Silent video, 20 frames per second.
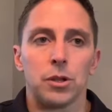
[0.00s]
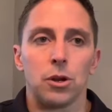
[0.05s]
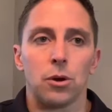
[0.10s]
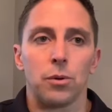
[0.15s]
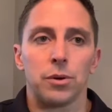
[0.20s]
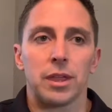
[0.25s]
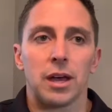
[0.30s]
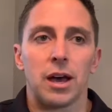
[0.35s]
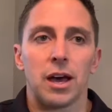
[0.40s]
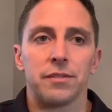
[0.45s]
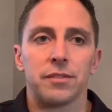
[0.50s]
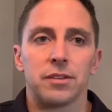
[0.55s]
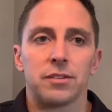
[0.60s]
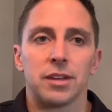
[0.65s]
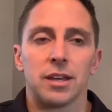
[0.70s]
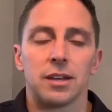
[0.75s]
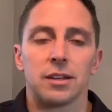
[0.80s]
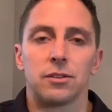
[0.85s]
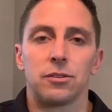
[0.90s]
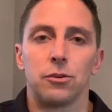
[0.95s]
without having to
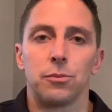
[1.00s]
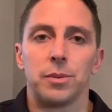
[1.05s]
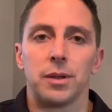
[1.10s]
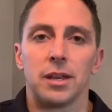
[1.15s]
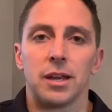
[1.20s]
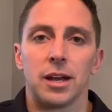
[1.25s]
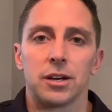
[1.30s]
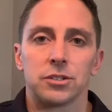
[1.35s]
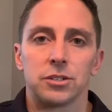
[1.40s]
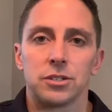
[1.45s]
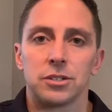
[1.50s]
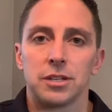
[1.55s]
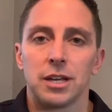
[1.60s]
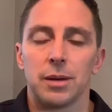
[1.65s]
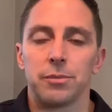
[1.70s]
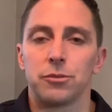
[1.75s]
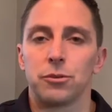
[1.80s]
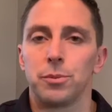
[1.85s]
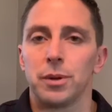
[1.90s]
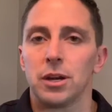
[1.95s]
take too many extra
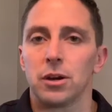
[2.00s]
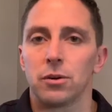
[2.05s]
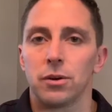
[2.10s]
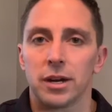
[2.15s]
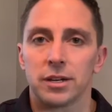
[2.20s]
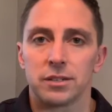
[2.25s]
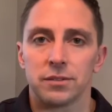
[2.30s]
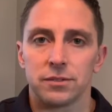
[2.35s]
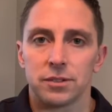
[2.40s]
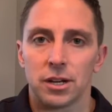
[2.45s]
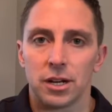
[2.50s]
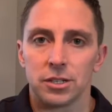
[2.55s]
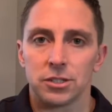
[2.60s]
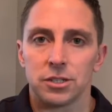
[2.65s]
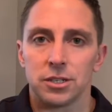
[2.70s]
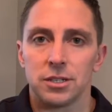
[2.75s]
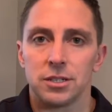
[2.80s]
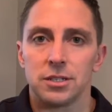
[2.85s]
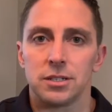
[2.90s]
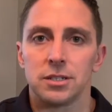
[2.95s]
steps, too many corrective
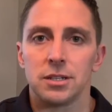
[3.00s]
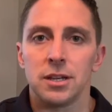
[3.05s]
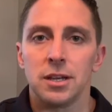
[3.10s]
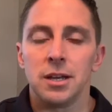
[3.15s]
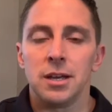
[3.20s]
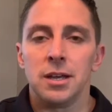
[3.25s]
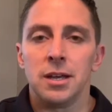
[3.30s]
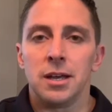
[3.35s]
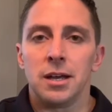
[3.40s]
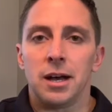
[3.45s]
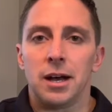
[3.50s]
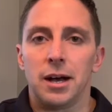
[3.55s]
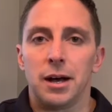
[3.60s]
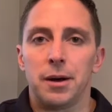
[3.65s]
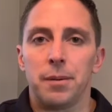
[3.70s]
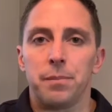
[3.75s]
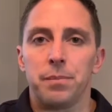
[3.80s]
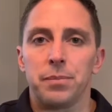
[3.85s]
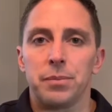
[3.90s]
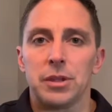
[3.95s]
touches,
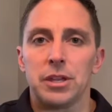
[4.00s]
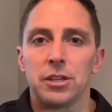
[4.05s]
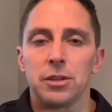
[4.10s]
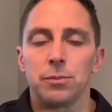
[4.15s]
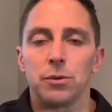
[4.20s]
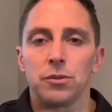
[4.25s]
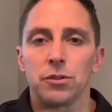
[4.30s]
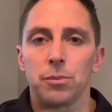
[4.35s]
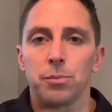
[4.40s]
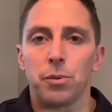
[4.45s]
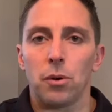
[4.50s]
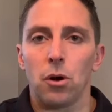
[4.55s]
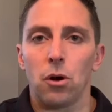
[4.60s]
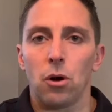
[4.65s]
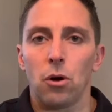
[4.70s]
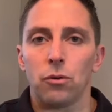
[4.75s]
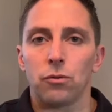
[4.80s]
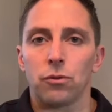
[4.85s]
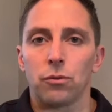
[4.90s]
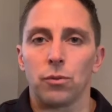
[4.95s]
needing to move the
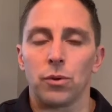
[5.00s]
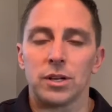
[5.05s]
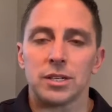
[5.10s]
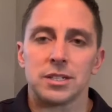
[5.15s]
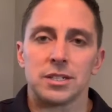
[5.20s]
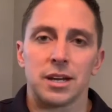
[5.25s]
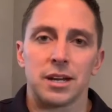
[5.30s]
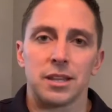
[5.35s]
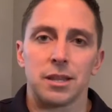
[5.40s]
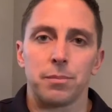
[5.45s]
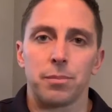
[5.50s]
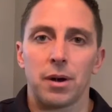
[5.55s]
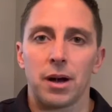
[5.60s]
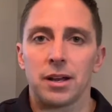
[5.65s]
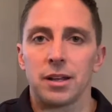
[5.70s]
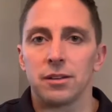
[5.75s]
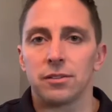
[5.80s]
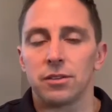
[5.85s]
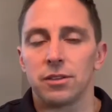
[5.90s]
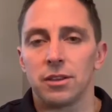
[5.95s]
ball from one side of the
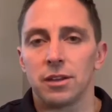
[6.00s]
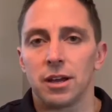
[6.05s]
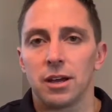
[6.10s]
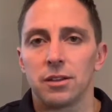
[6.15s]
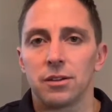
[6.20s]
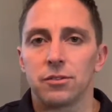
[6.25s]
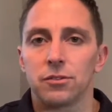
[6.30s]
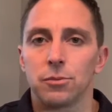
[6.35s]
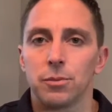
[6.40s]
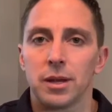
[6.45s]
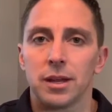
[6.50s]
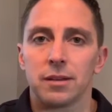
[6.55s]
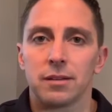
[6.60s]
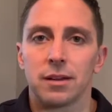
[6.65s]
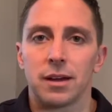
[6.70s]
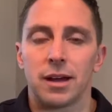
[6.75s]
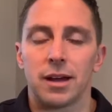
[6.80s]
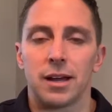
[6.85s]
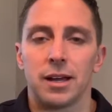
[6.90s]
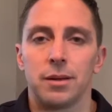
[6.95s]
body to the other too many
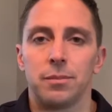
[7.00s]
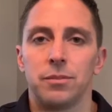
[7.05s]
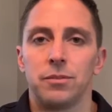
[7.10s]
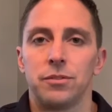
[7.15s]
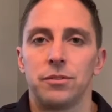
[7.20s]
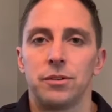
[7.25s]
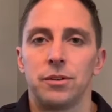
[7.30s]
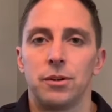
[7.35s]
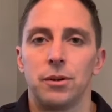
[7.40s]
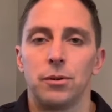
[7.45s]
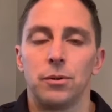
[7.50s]
times.